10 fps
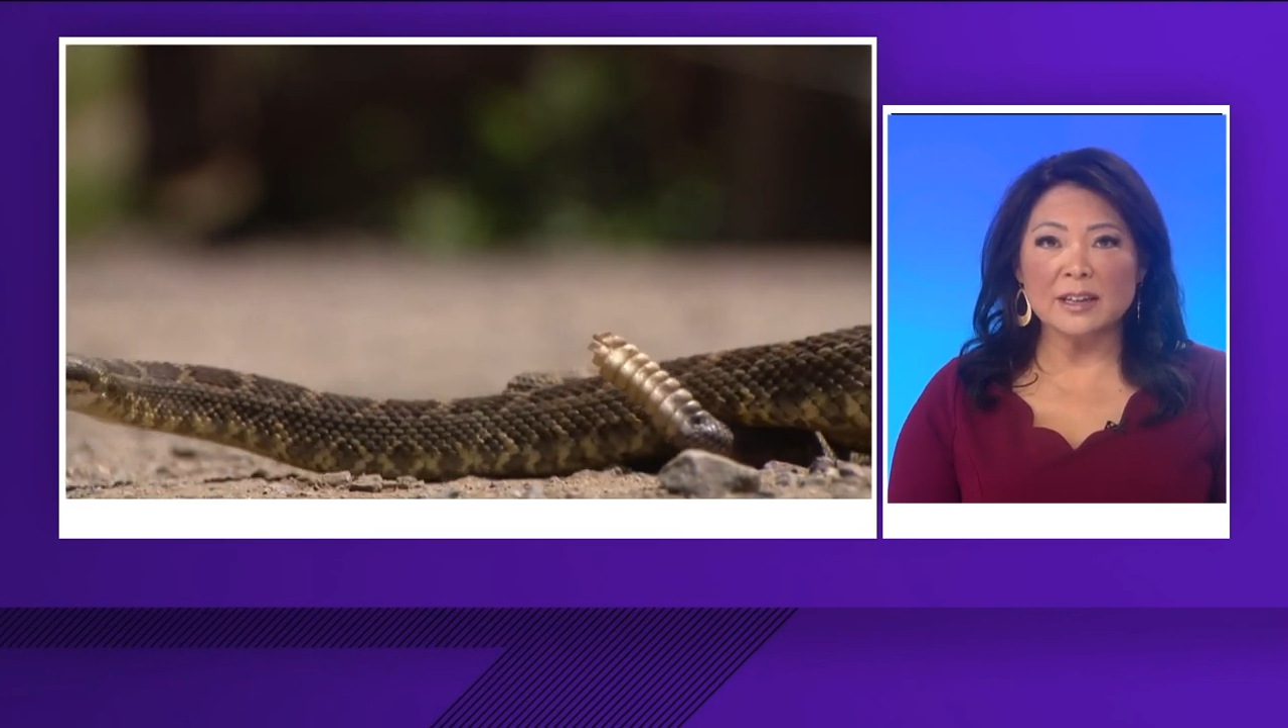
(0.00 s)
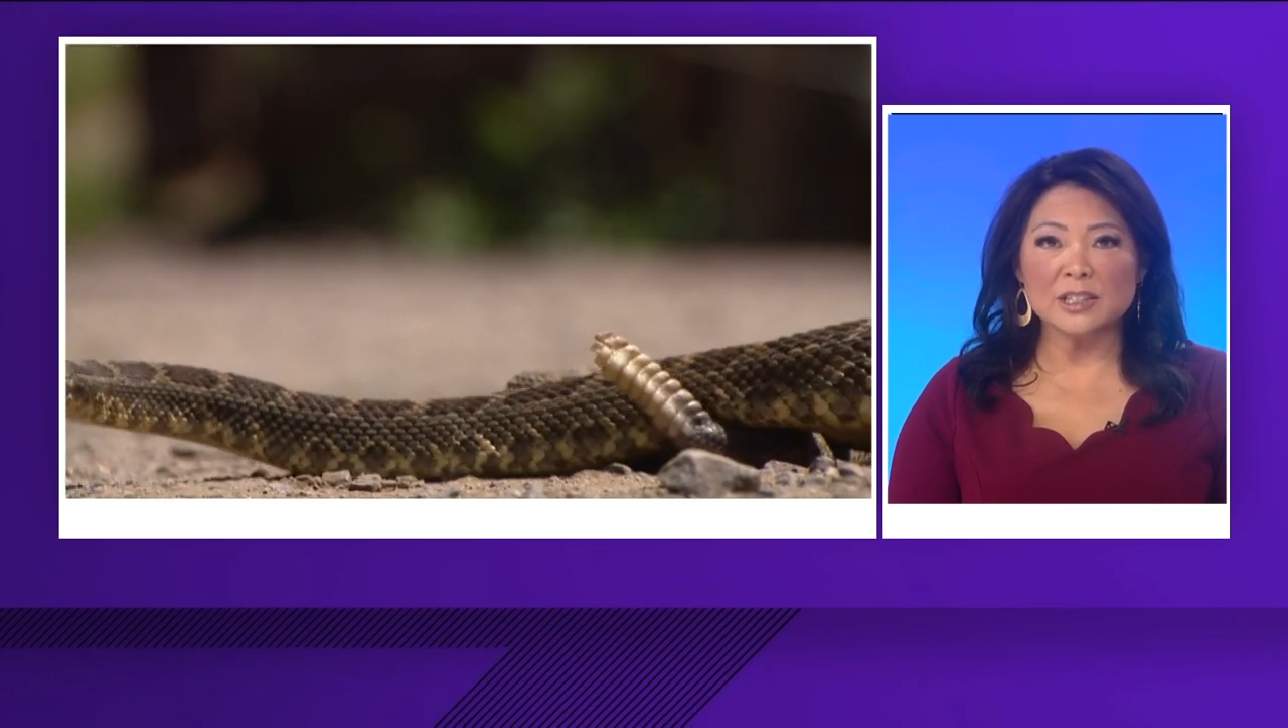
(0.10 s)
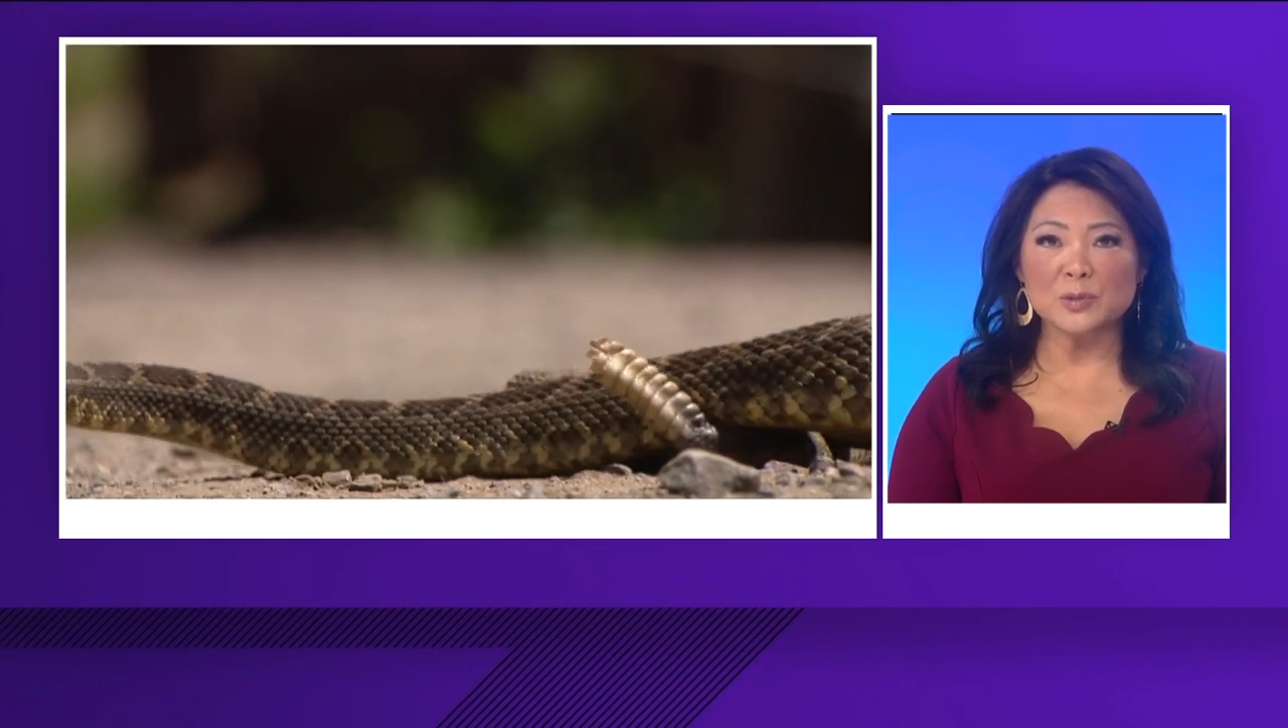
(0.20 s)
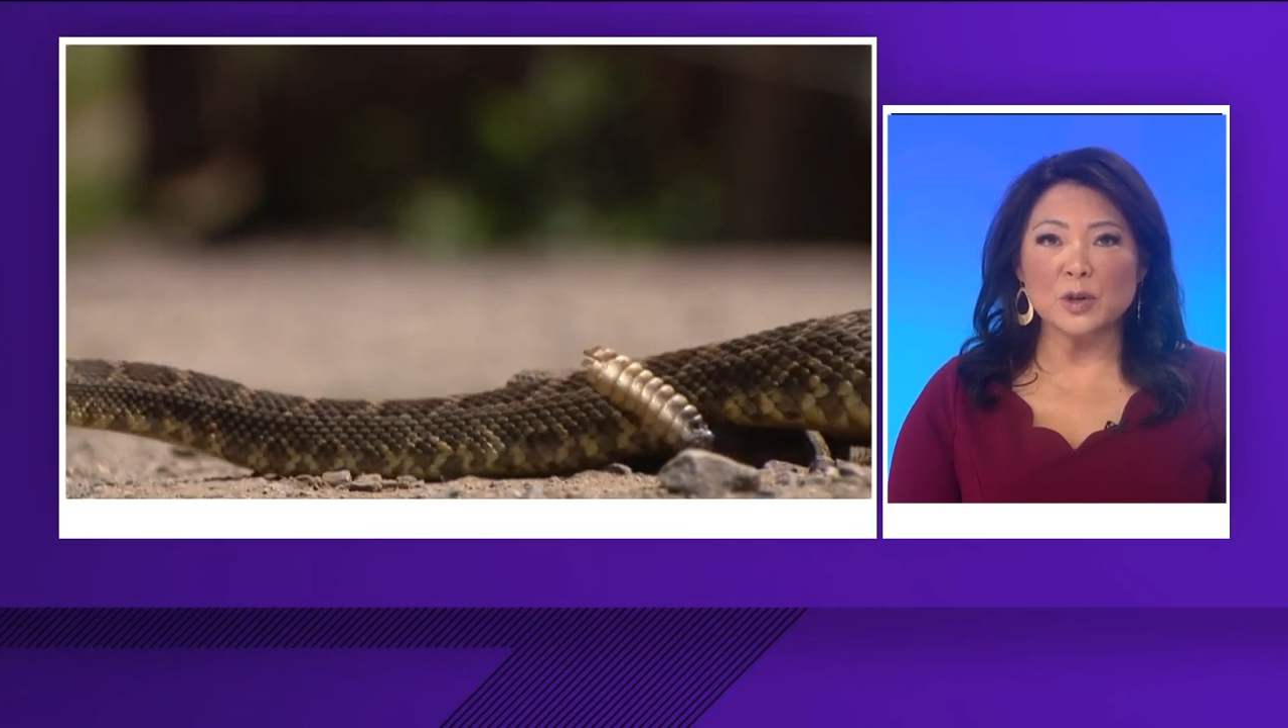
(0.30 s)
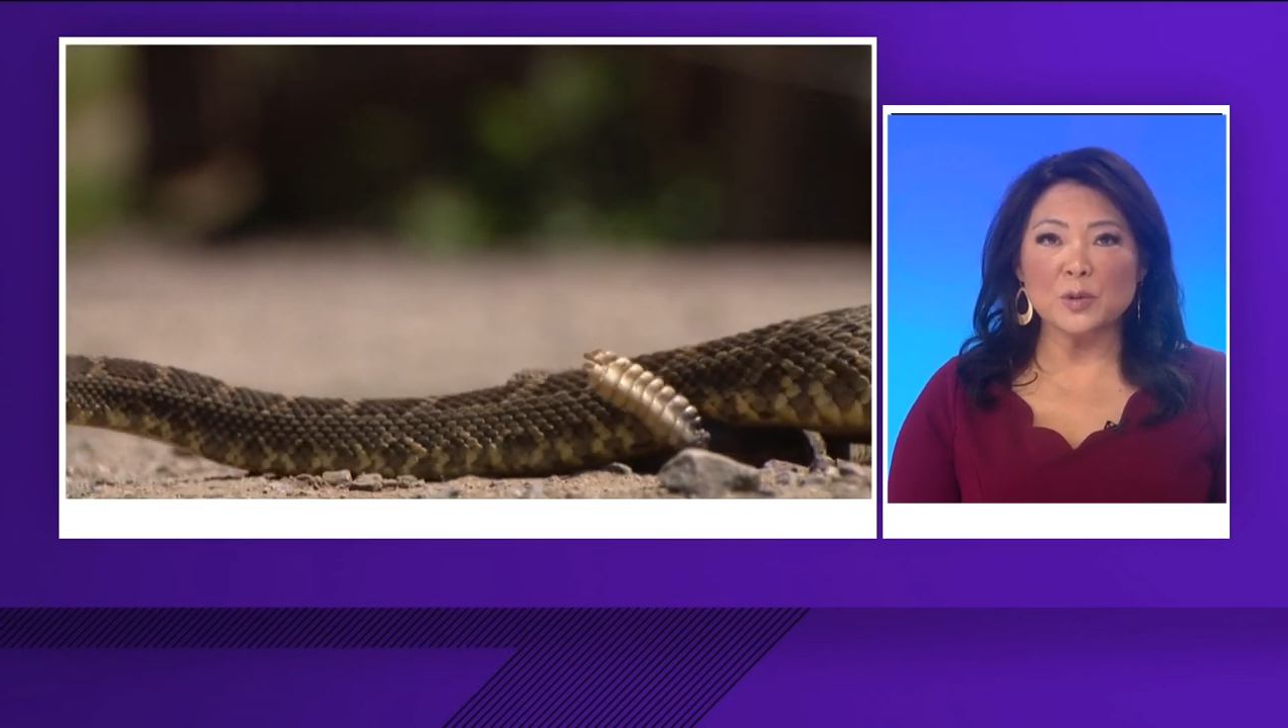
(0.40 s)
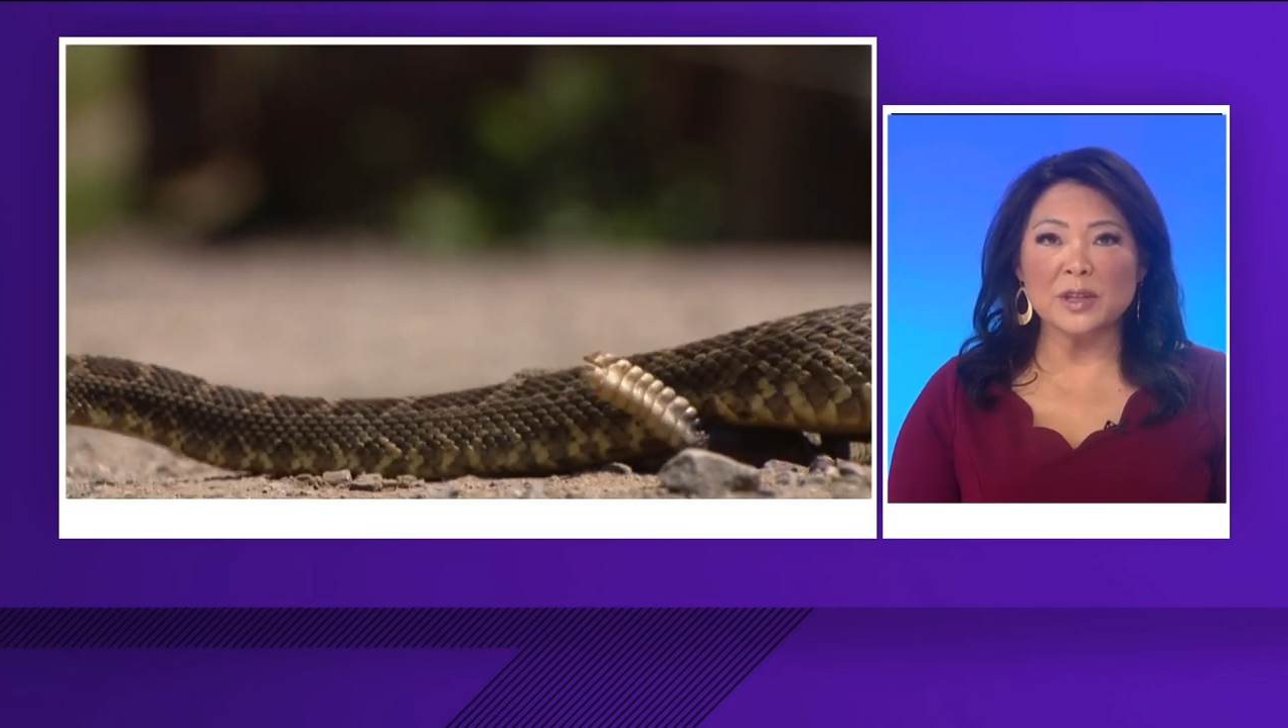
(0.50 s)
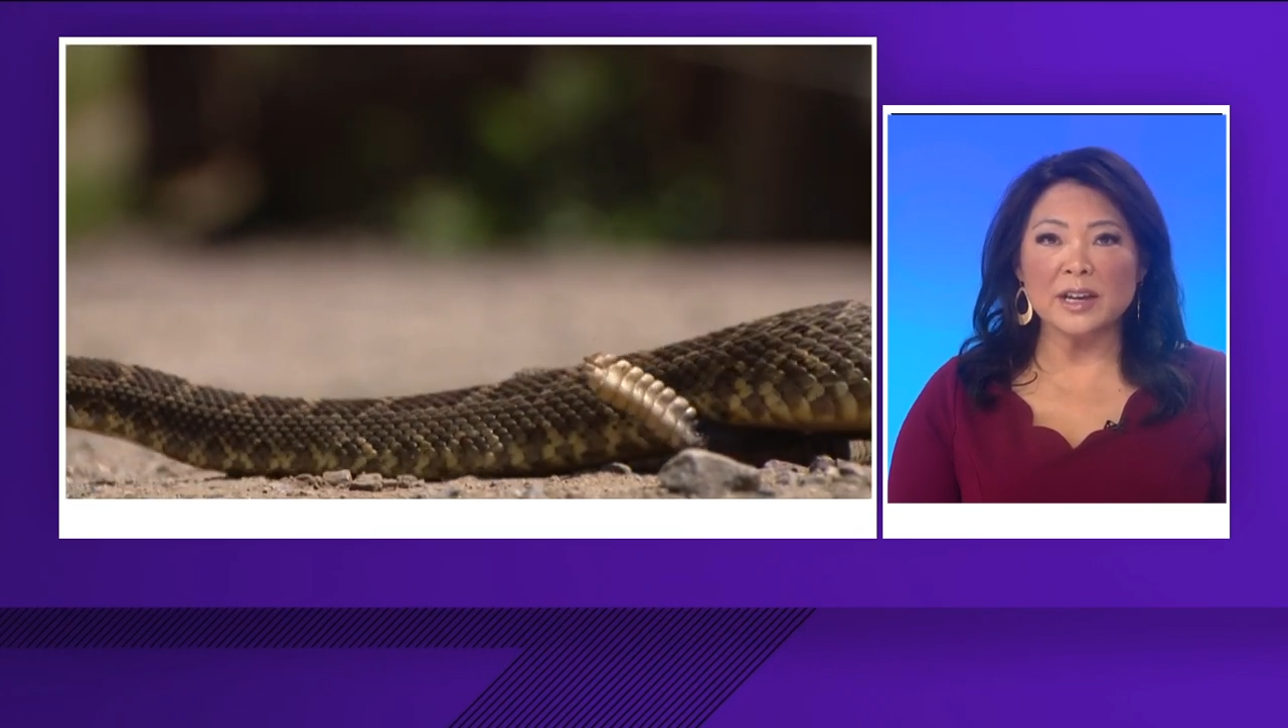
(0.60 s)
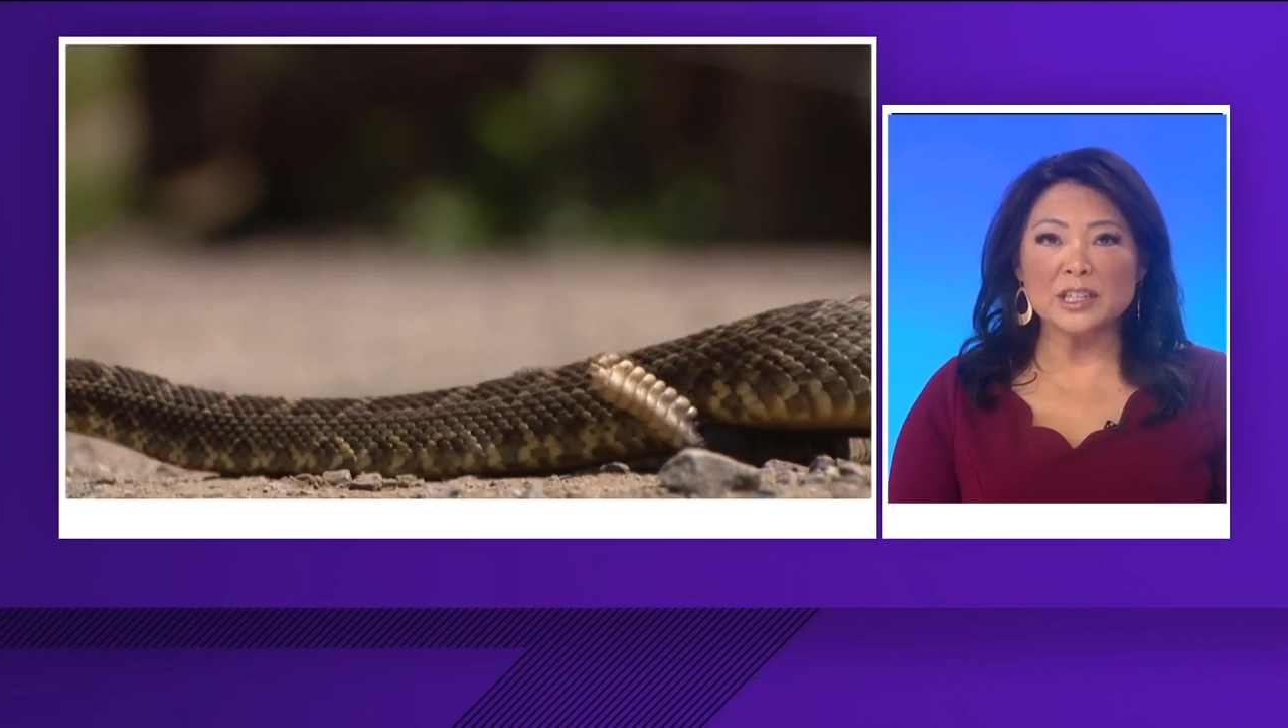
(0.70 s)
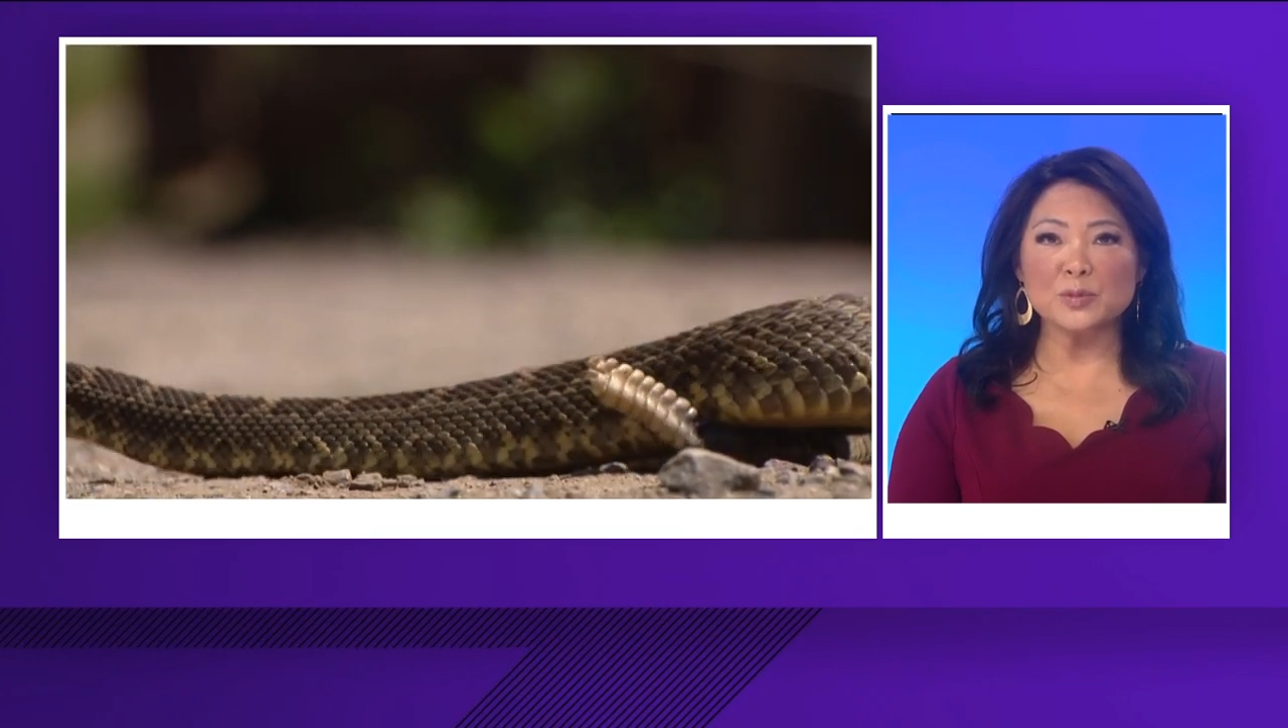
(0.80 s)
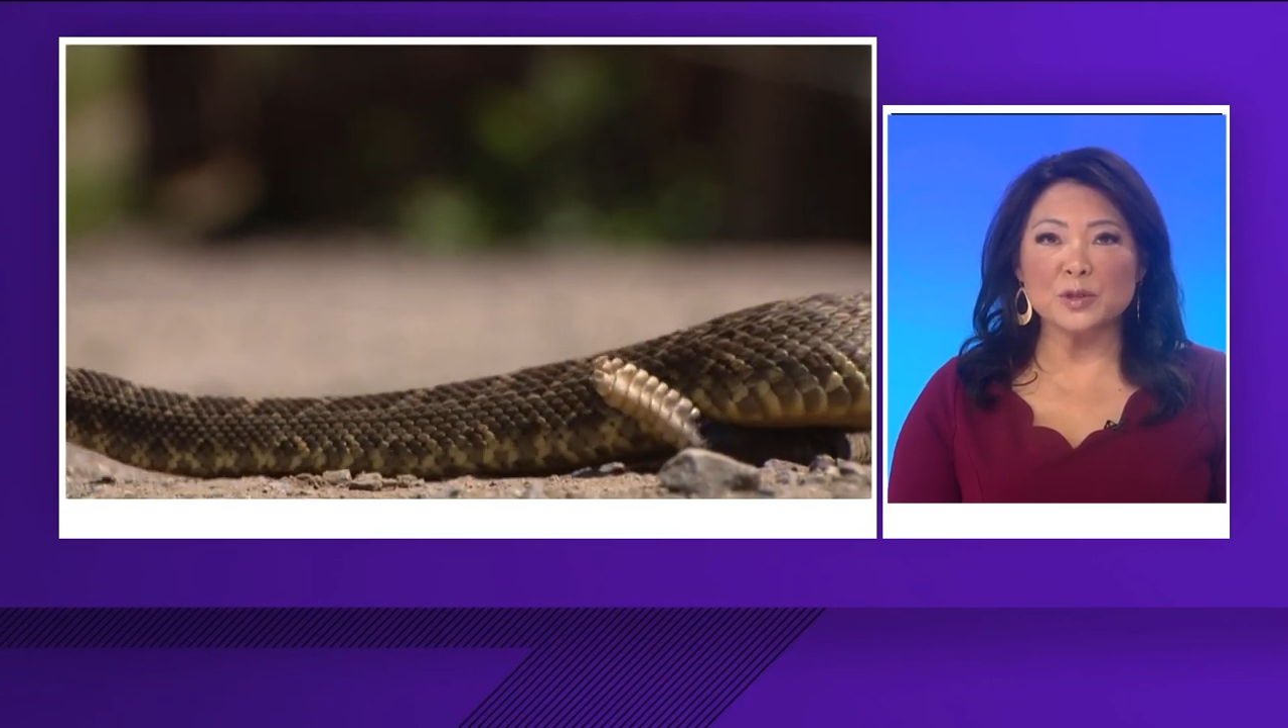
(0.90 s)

spoke with an expert